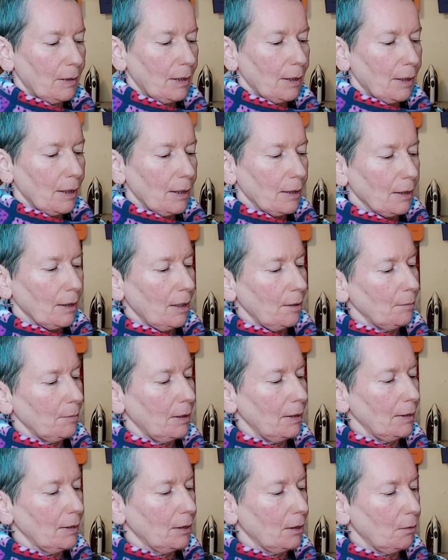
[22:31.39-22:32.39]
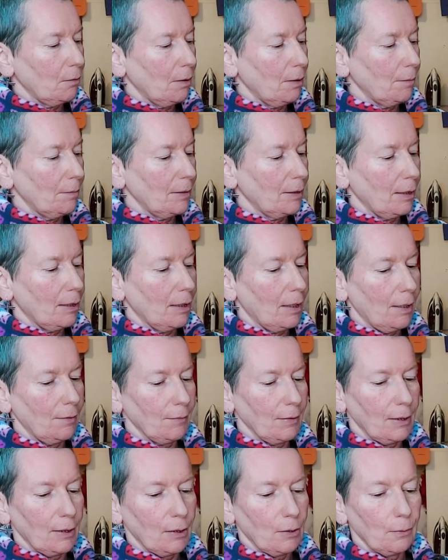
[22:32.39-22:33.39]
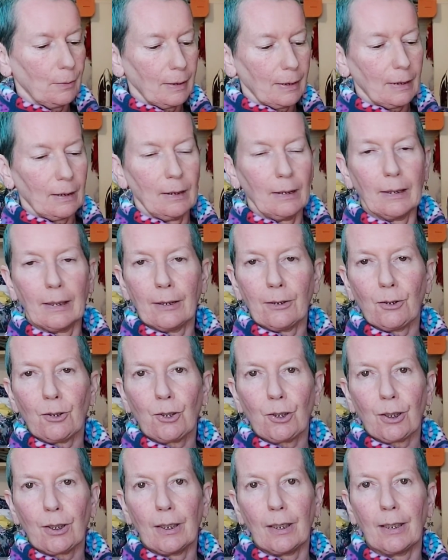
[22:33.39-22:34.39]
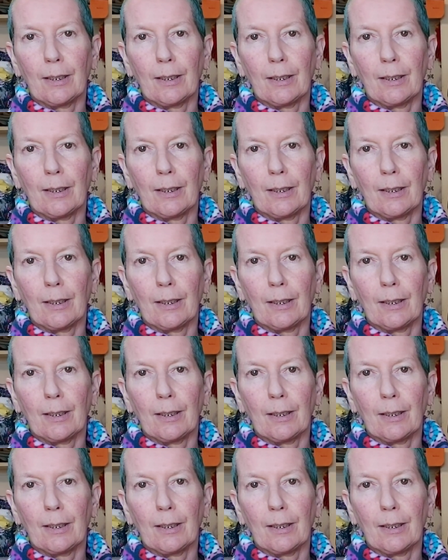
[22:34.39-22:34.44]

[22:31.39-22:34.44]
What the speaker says: I think I might go up and have a quick lunch